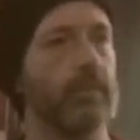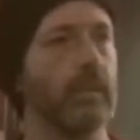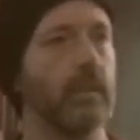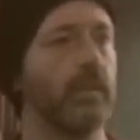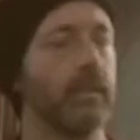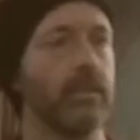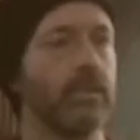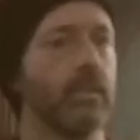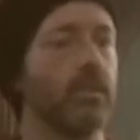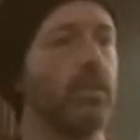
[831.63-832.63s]
you know
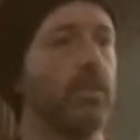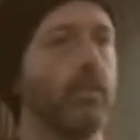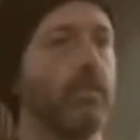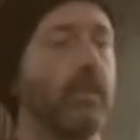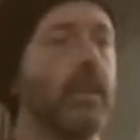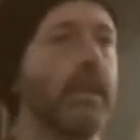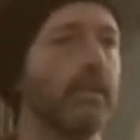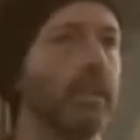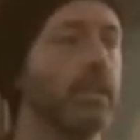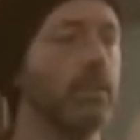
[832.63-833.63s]
it's not your
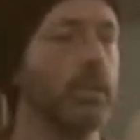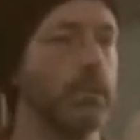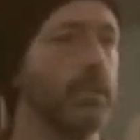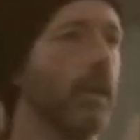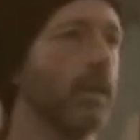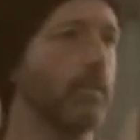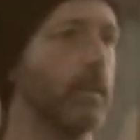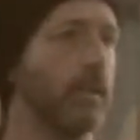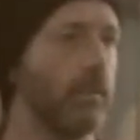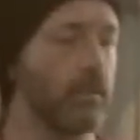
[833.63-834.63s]
it's like you wish them luck
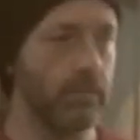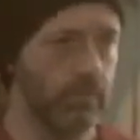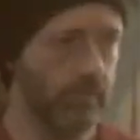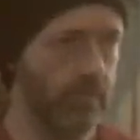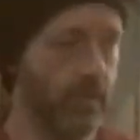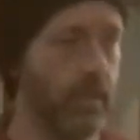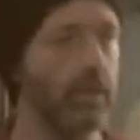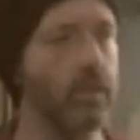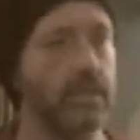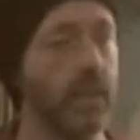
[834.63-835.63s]
but it's you know
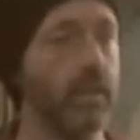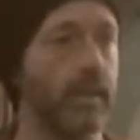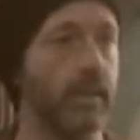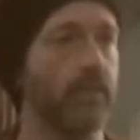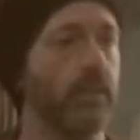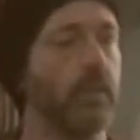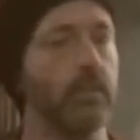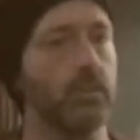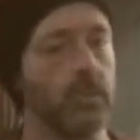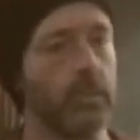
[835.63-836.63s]
it's done now because
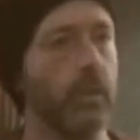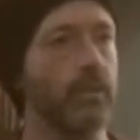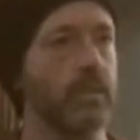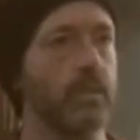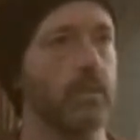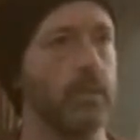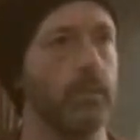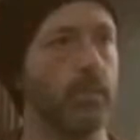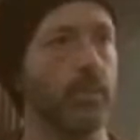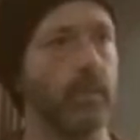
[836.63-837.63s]
it was the process that was the
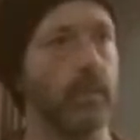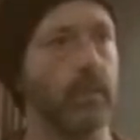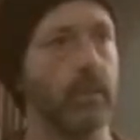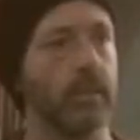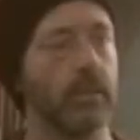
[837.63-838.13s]
important thing